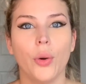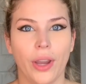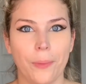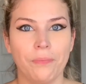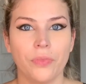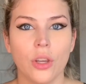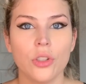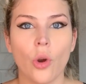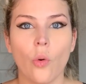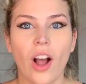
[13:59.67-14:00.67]
Okay,
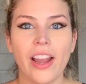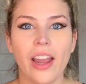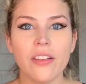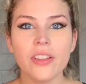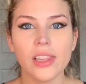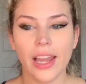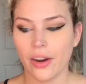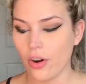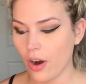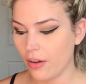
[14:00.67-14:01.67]
so I have a
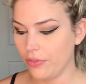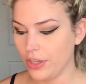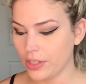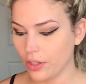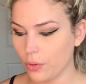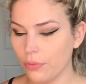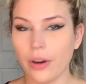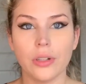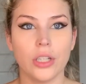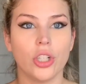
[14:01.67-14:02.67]
layer of this liquid
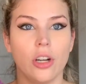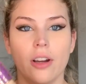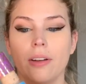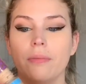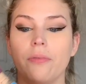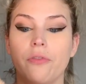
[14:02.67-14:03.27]
foundation on,